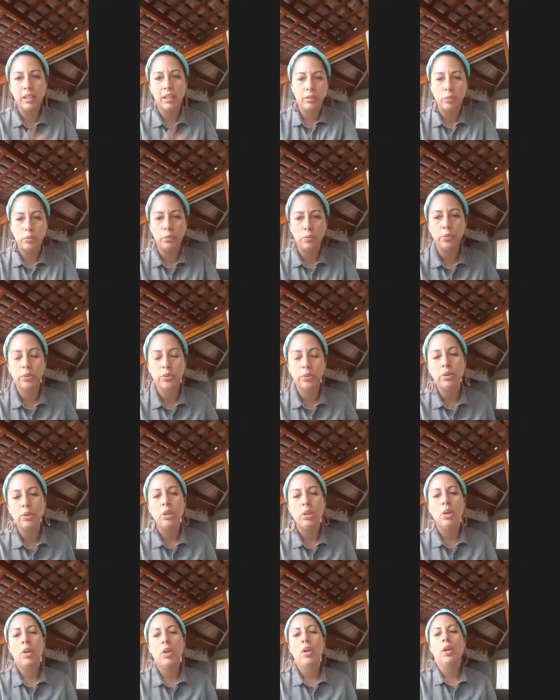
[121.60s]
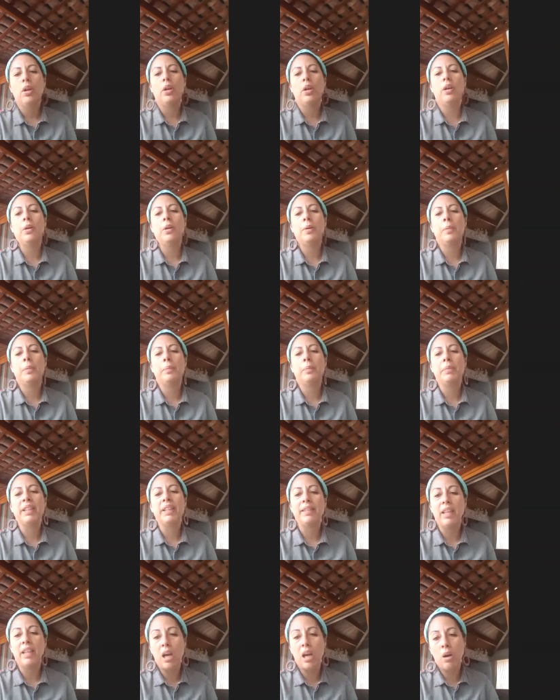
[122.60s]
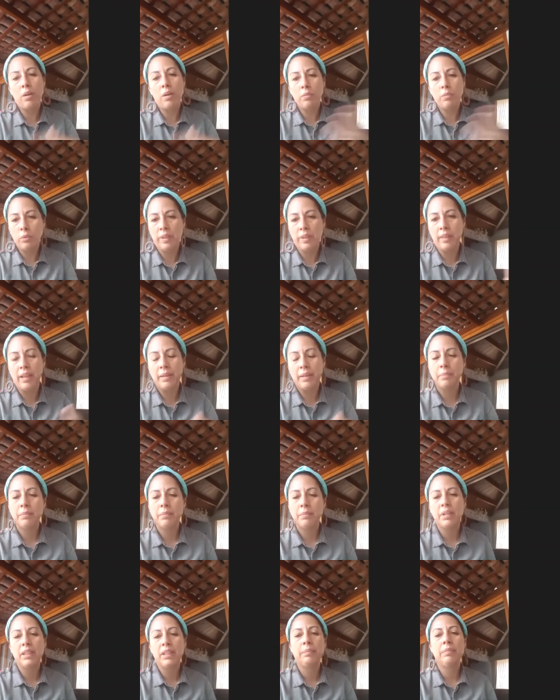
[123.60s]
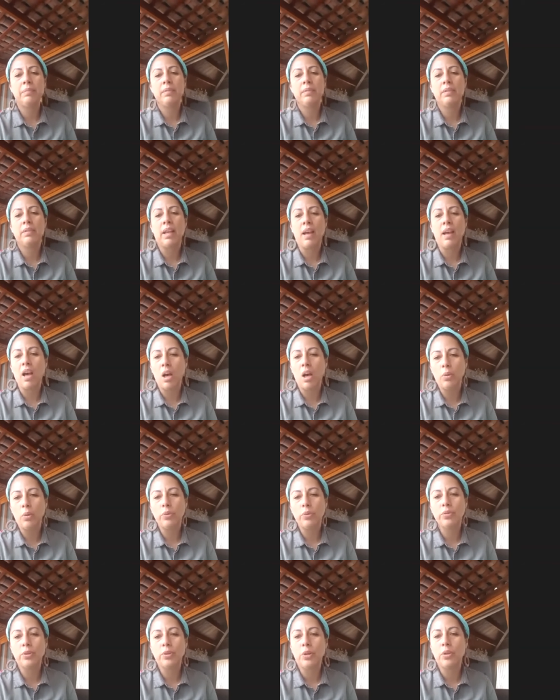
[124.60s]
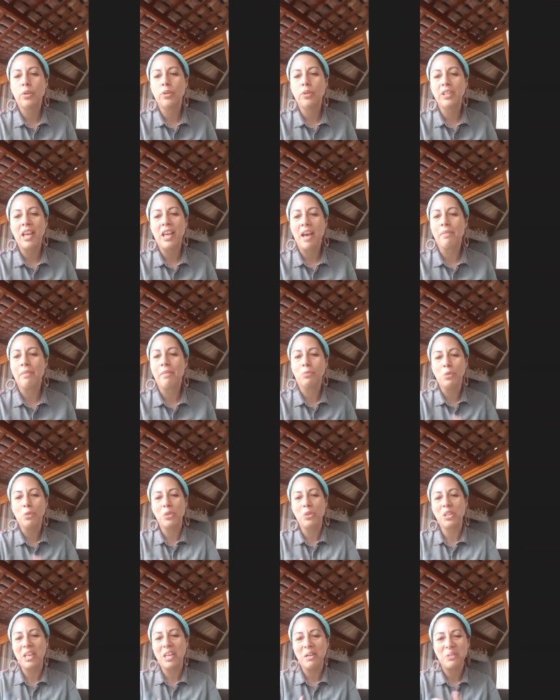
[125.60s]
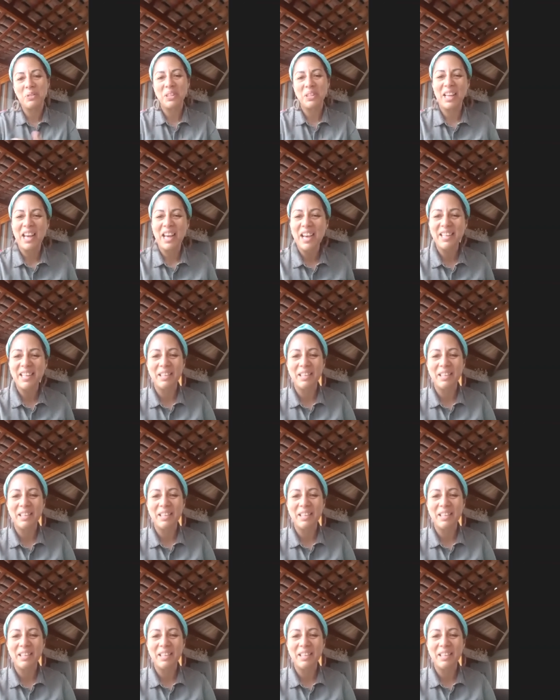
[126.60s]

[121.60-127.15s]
Cusco. But now I'm with them in the house. So yeah, I'm working outside.